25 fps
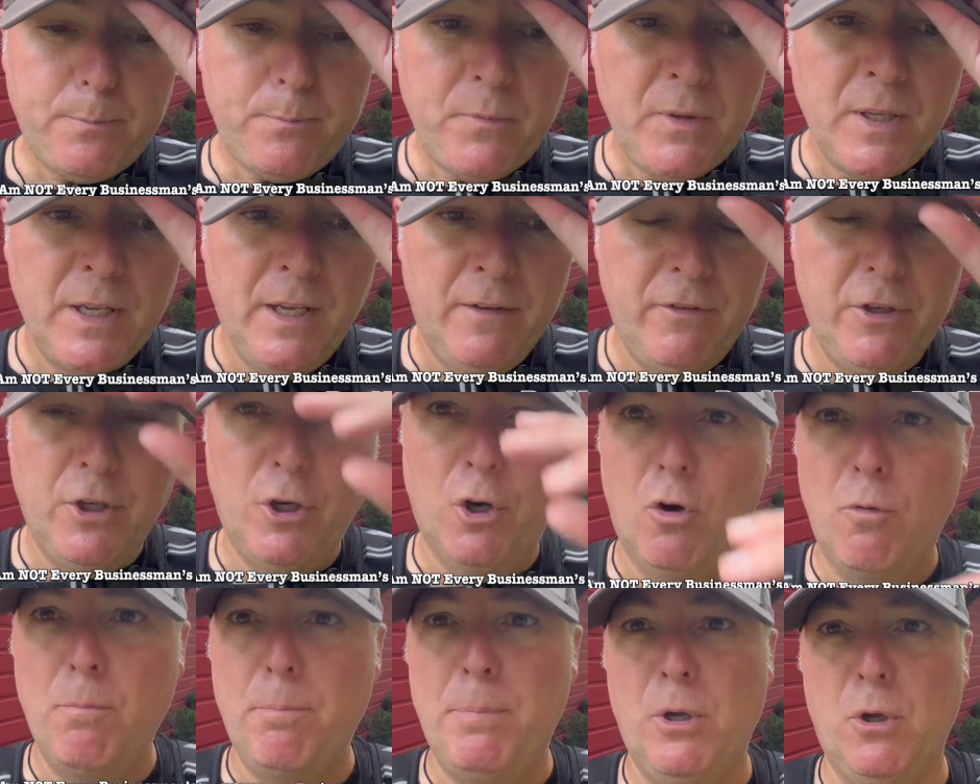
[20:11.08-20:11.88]
if you
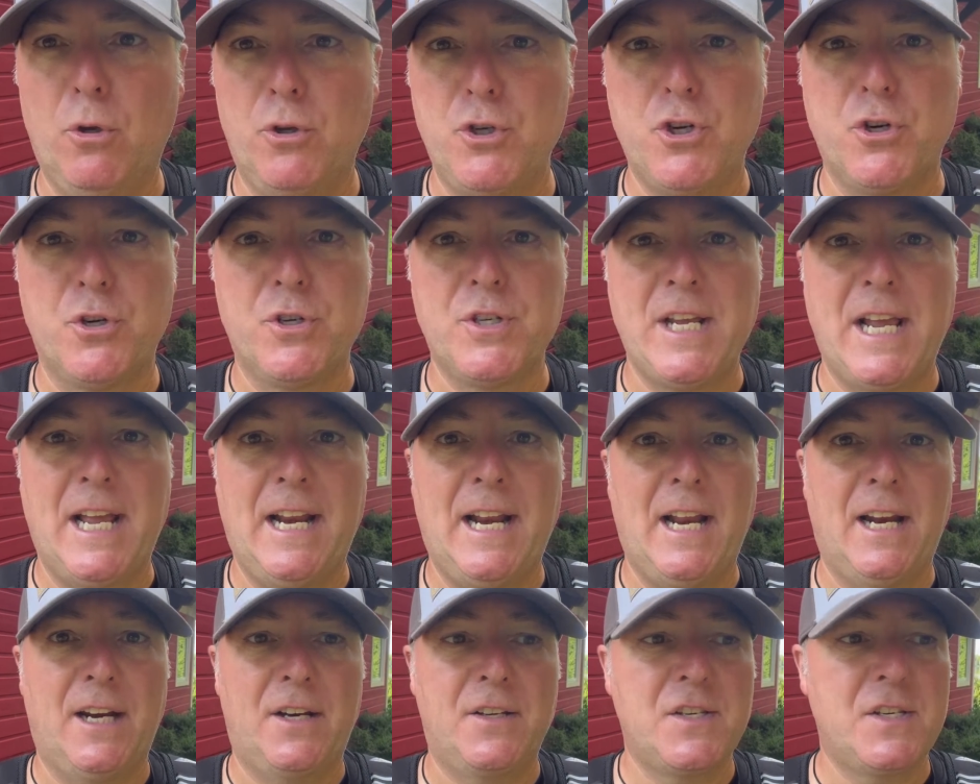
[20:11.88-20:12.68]
don't build your
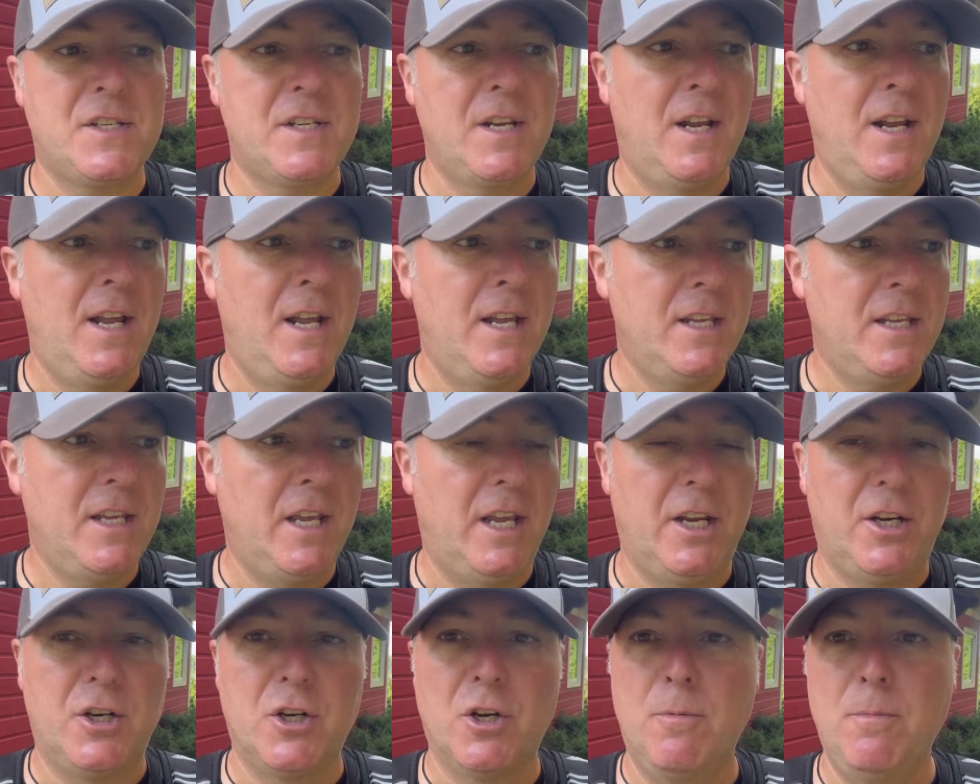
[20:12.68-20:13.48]
10x
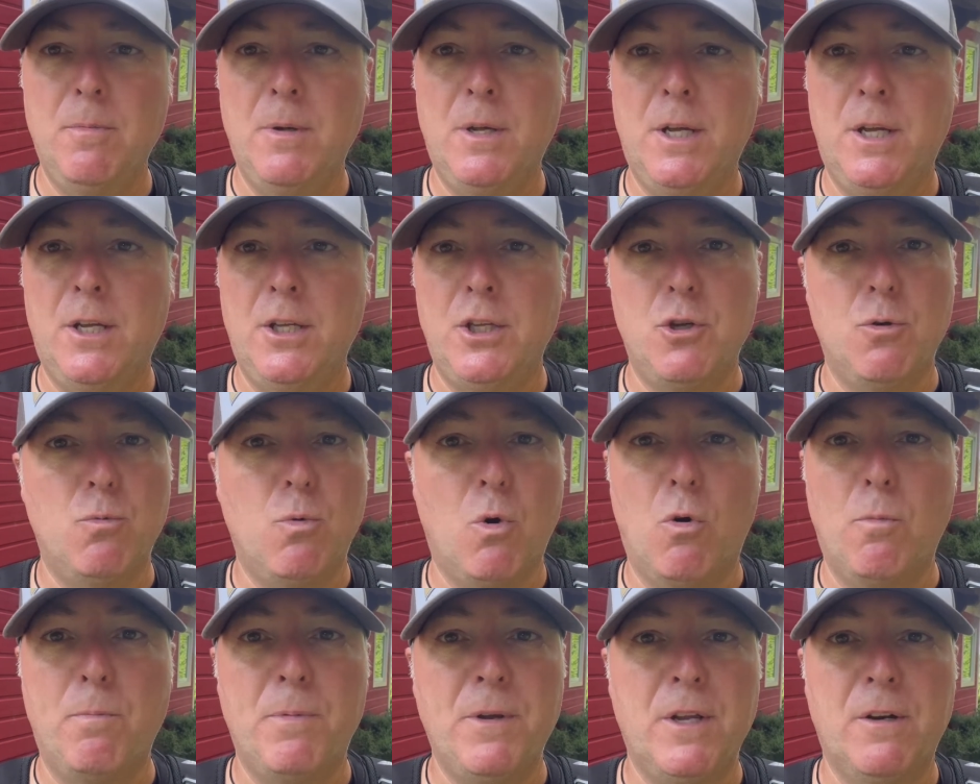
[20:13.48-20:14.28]
kingdom, you
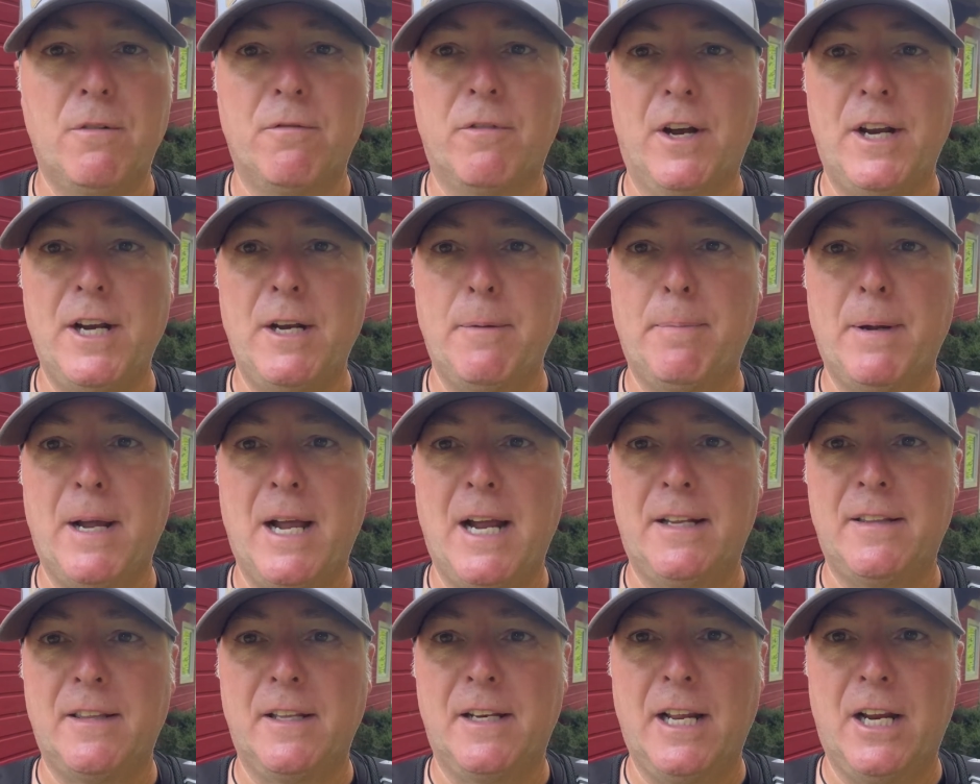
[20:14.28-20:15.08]
won't be invited
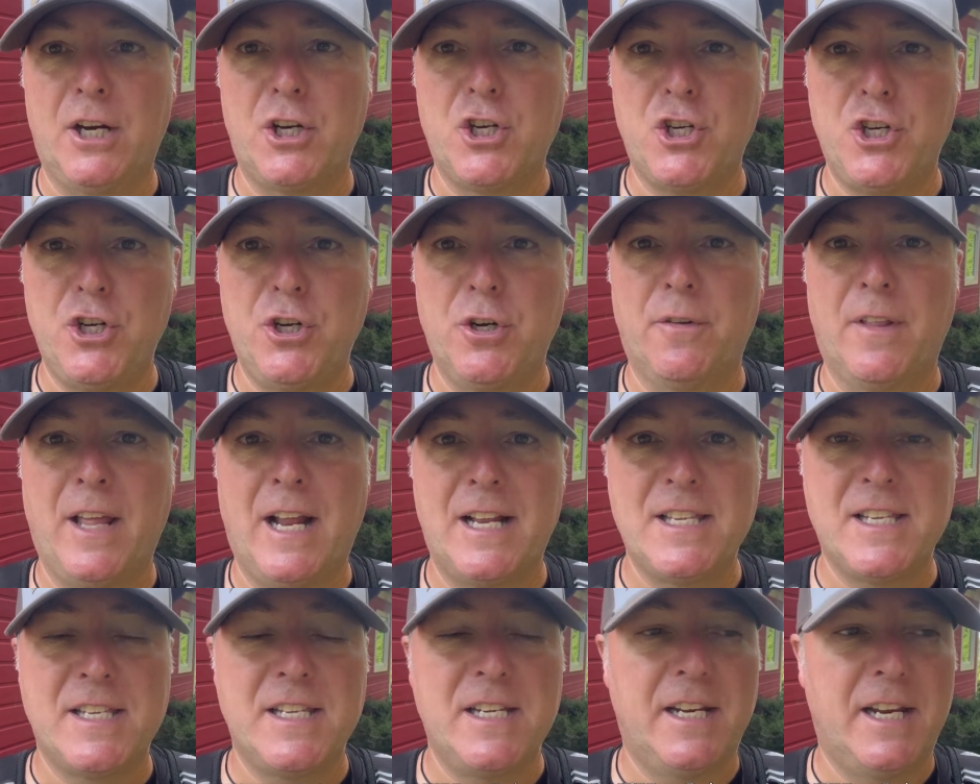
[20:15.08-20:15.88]
back the next year.
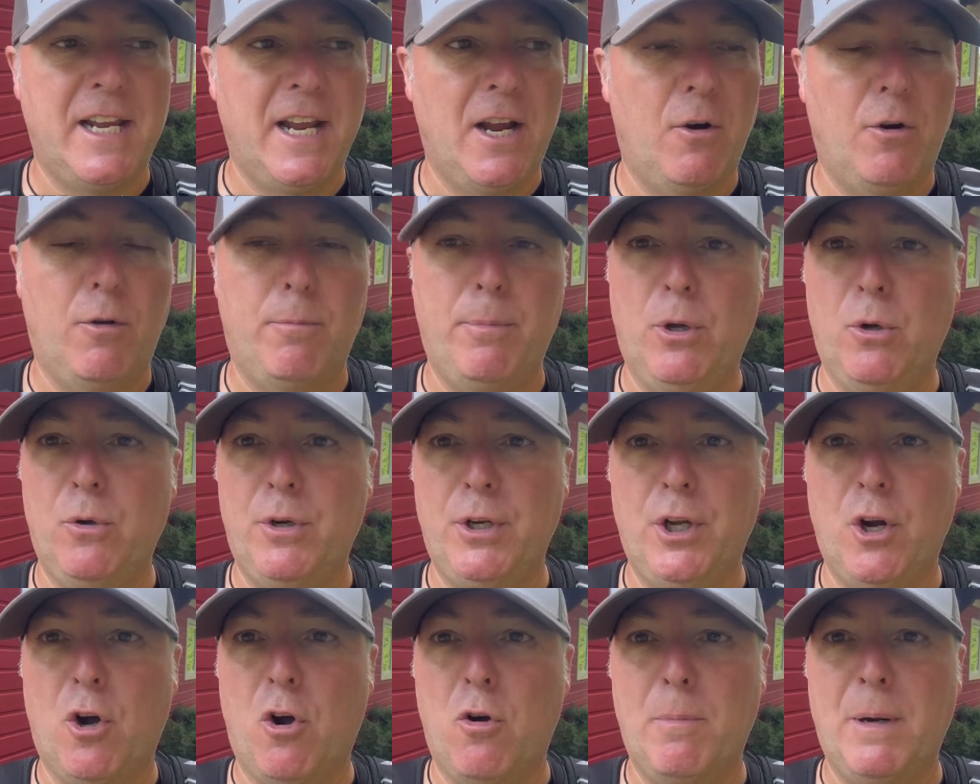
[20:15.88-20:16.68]
That's the
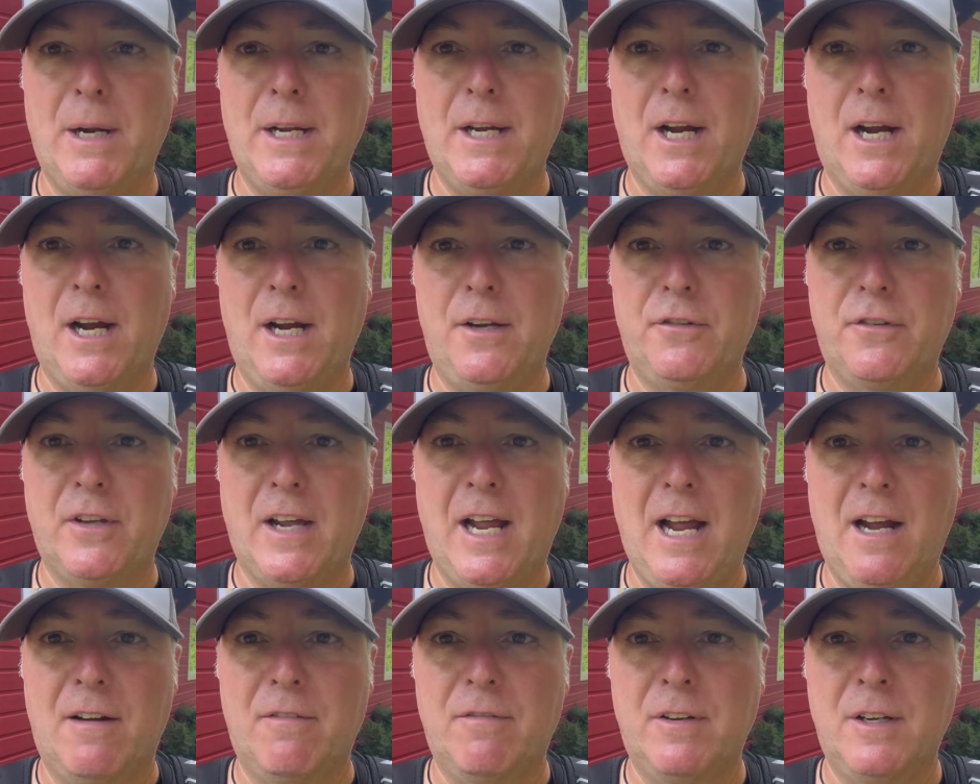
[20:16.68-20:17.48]
accountability all my guys
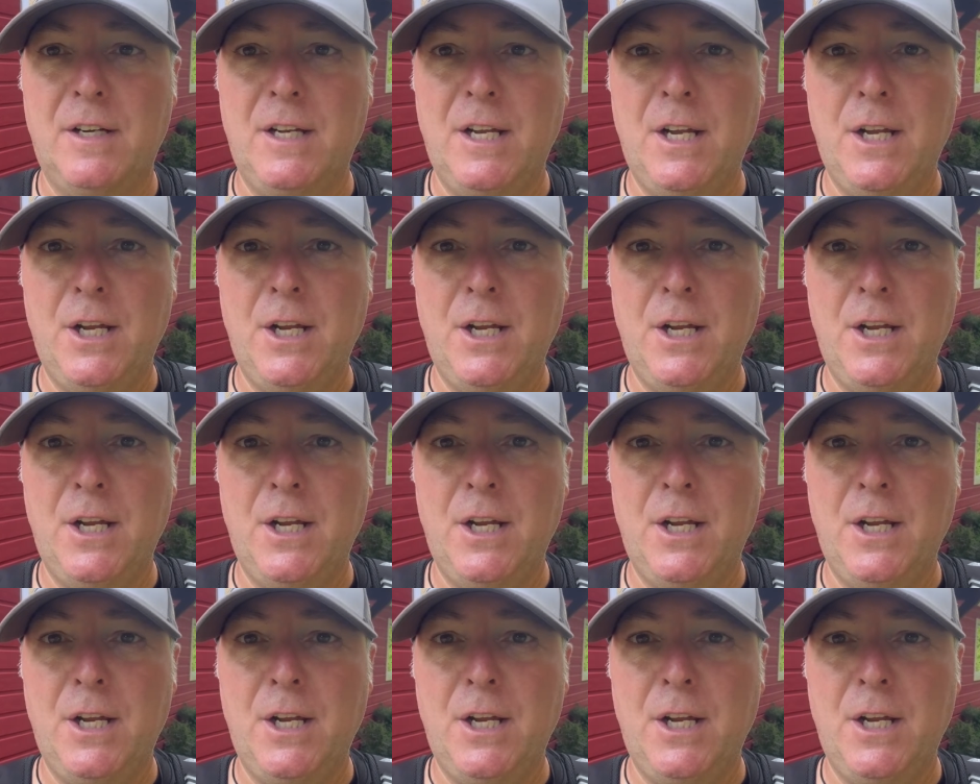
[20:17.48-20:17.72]
have.